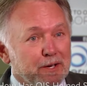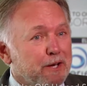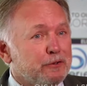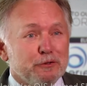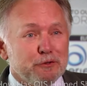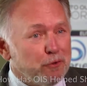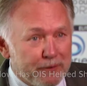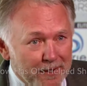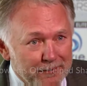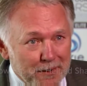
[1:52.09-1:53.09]
I guess this is your
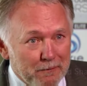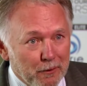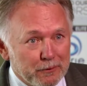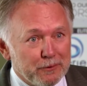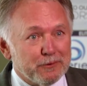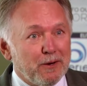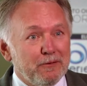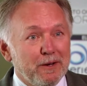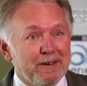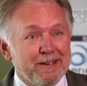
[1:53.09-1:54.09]
10th anniversary, so I've
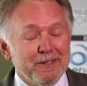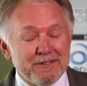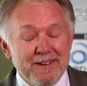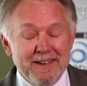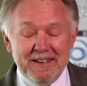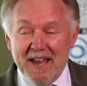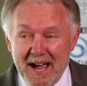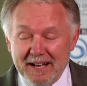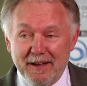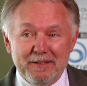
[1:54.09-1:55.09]
done at least
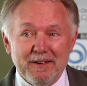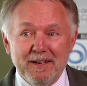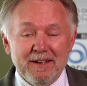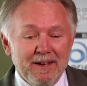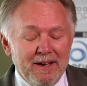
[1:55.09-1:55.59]
9, I think.